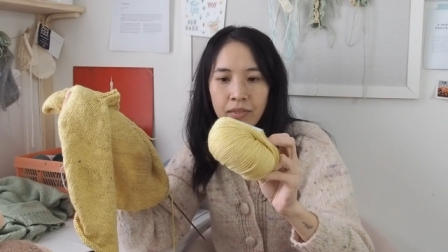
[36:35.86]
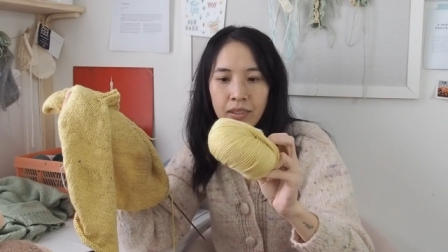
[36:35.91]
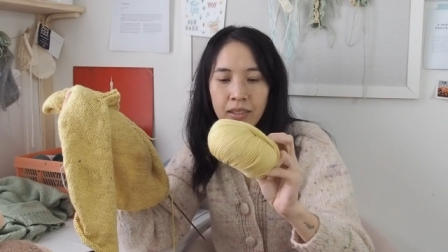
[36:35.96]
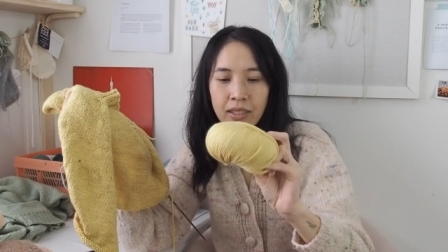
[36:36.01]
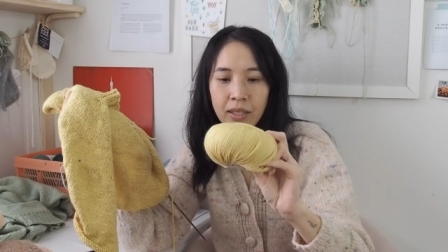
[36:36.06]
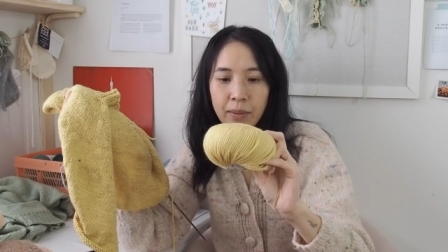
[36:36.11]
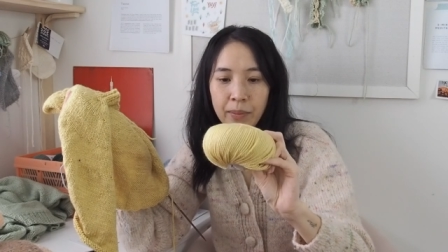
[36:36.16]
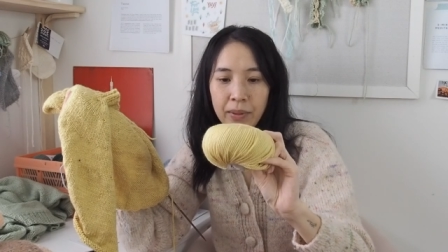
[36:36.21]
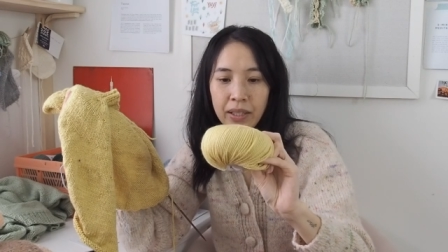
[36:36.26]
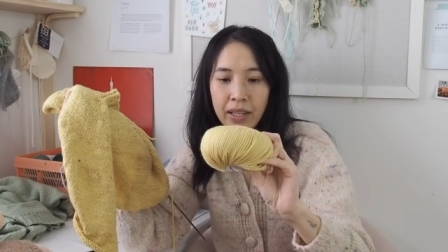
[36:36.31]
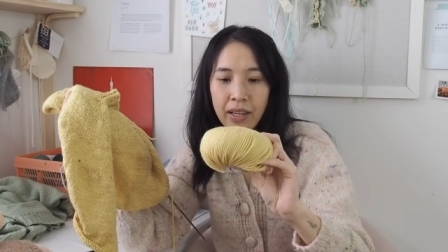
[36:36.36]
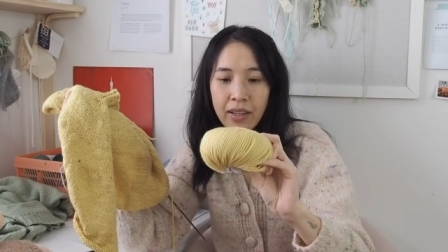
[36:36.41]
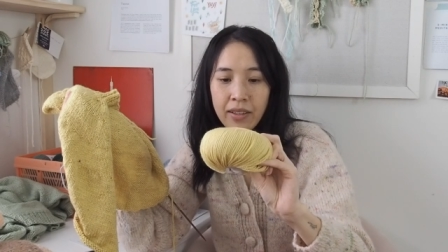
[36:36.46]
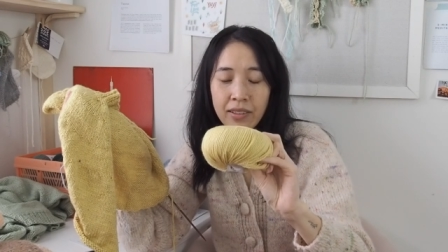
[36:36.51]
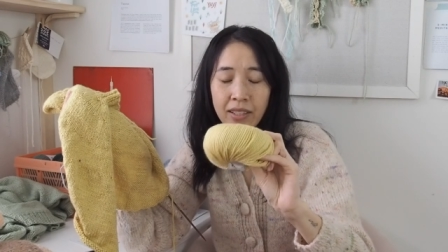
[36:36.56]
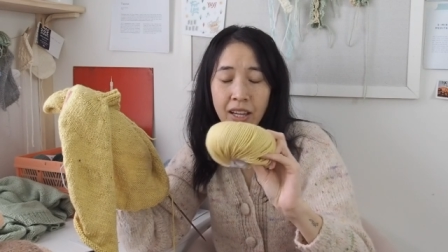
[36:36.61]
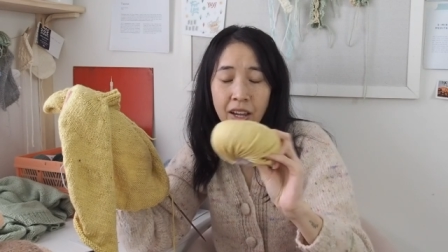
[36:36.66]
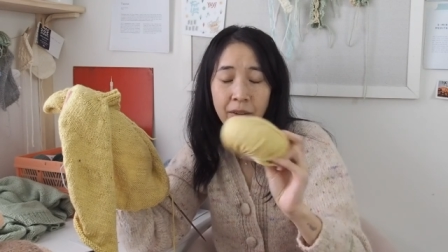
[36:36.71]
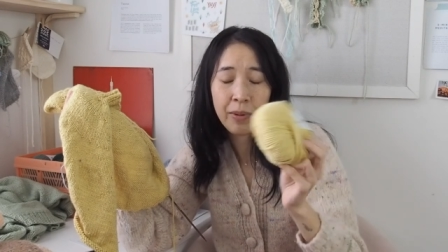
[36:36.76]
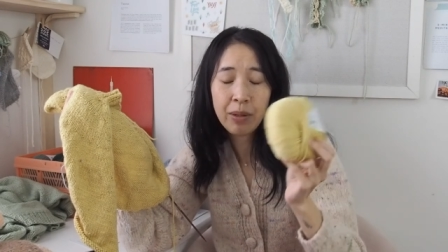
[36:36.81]
something else.
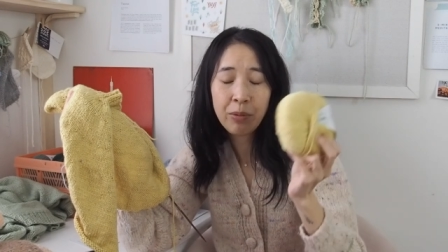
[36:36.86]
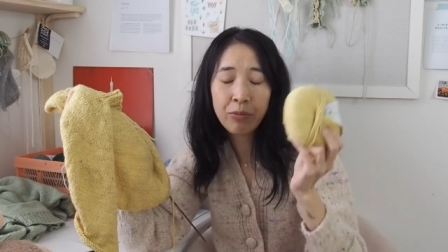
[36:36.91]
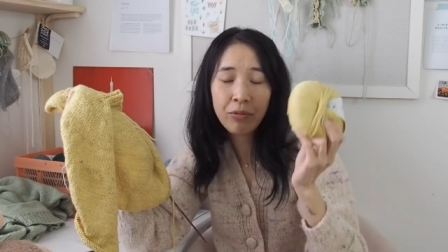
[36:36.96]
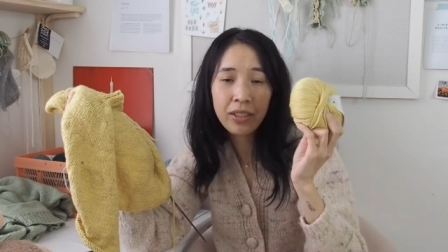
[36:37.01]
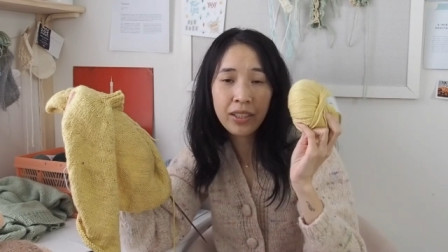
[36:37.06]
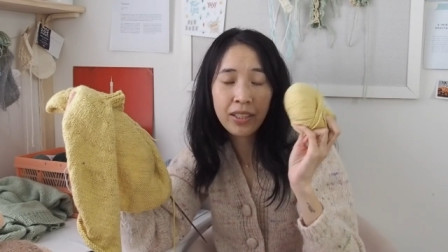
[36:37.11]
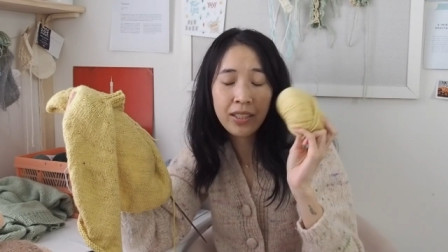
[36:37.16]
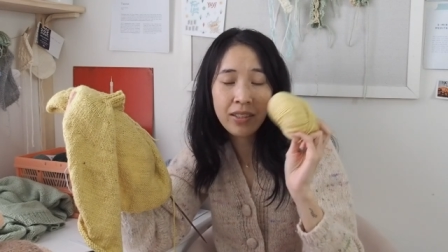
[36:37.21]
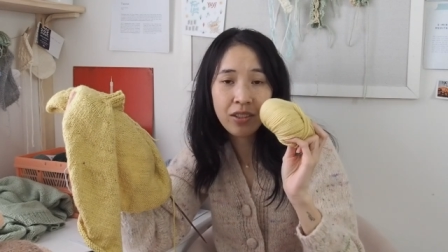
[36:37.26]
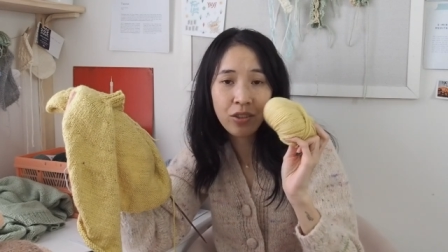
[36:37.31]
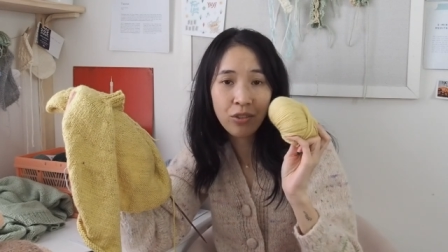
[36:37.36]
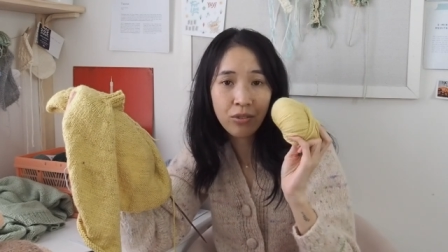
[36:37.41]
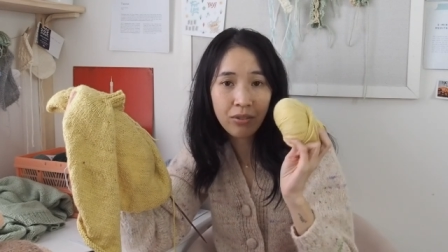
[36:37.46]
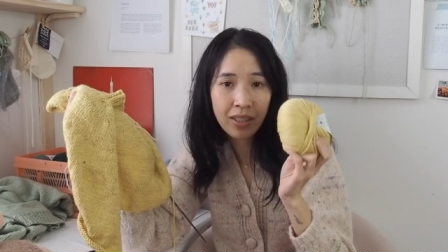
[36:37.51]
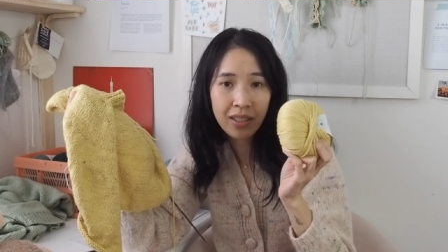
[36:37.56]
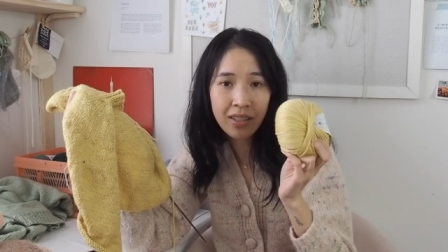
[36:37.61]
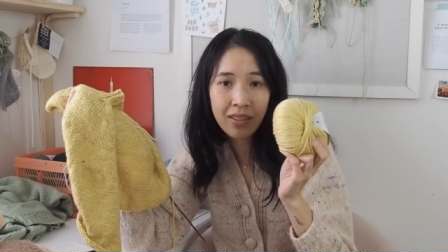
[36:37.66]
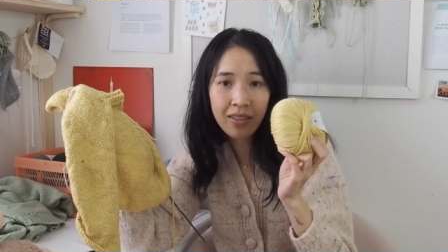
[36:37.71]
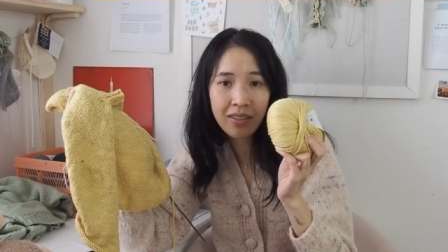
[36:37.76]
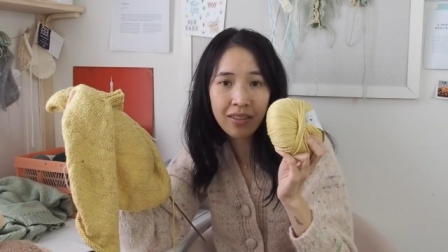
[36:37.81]
I've been really into
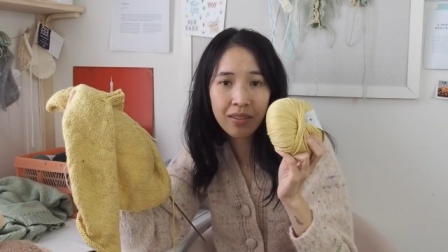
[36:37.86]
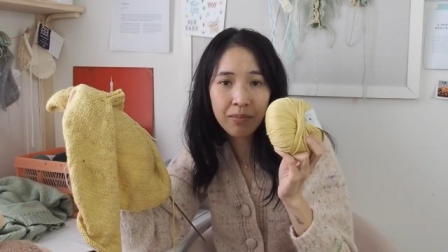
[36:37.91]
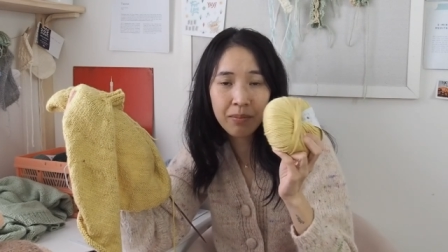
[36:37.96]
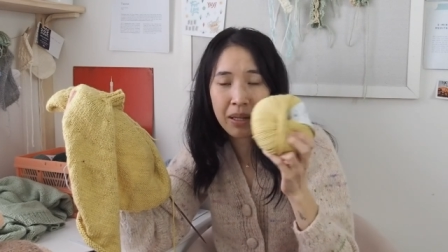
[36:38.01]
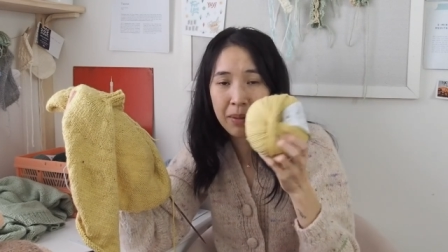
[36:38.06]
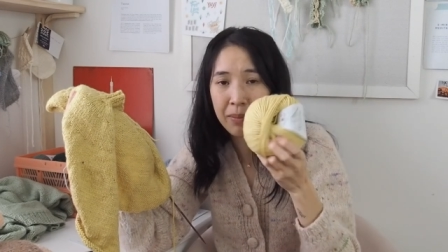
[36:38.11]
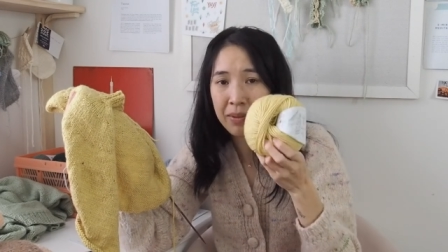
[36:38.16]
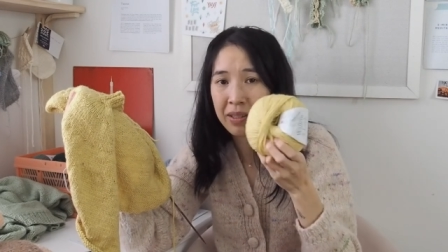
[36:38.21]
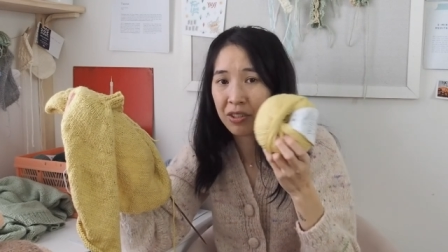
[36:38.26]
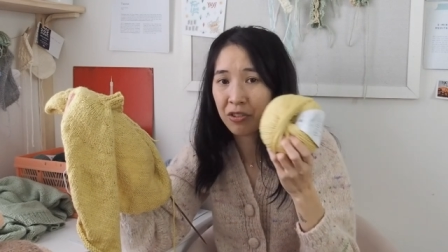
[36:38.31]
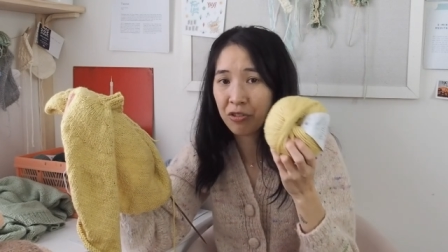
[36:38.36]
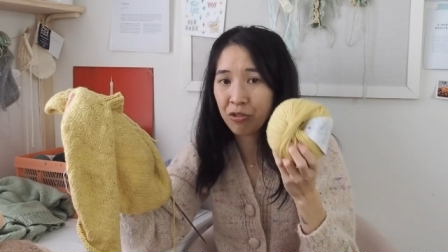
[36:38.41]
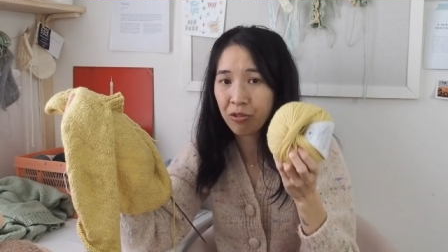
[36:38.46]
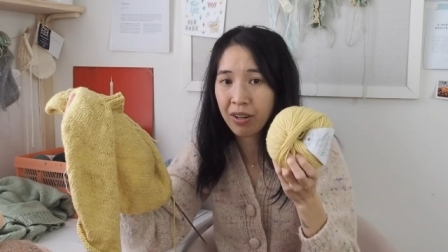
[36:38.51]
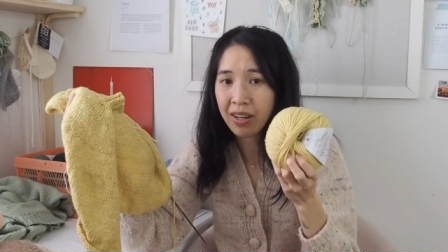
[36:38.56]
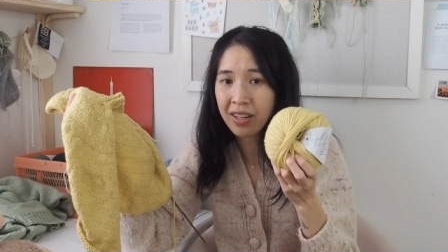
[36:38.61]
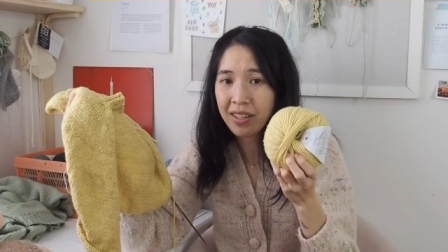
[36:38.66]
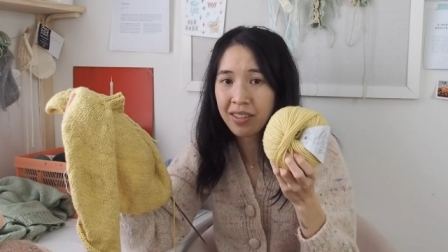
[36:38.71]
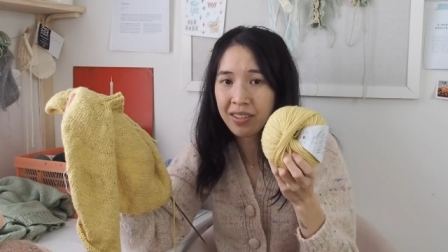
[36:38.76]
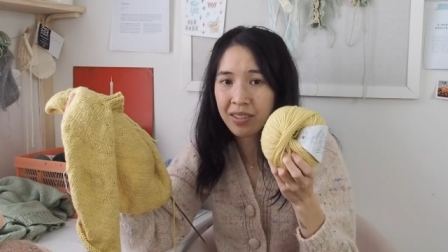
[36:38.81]
dresses, maybe a
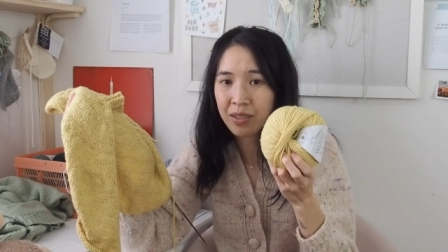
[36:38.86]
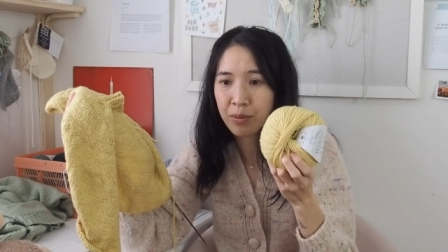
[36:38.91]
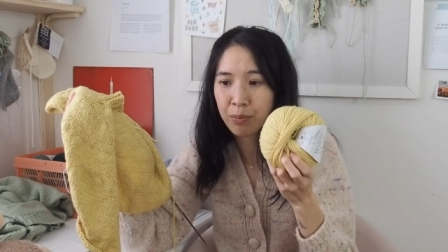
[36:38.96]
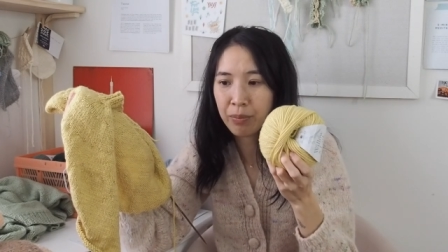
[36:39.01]
dress,